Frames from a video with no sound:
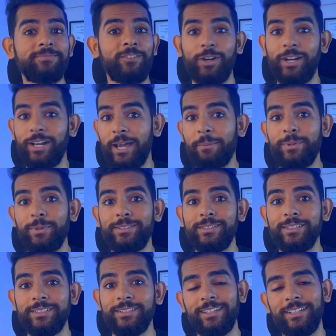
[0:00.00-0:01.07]
what happens
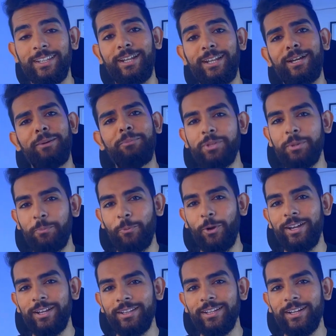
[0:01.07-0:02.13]
is there comes a
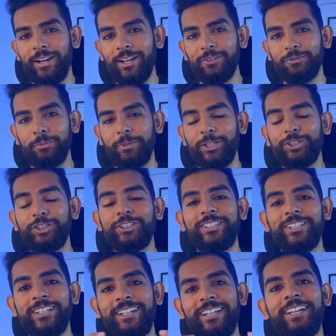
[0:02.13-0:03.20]
point in the transformation
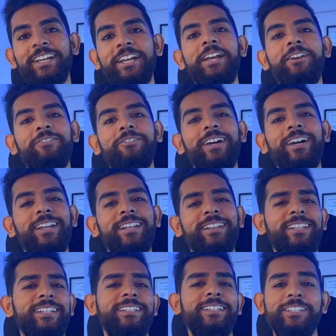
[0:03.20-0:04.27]
journey where
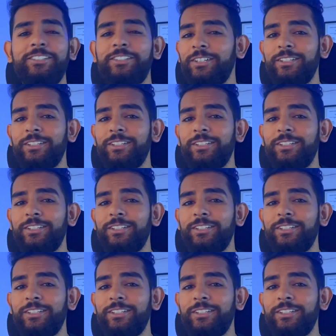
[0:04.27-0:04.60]
they just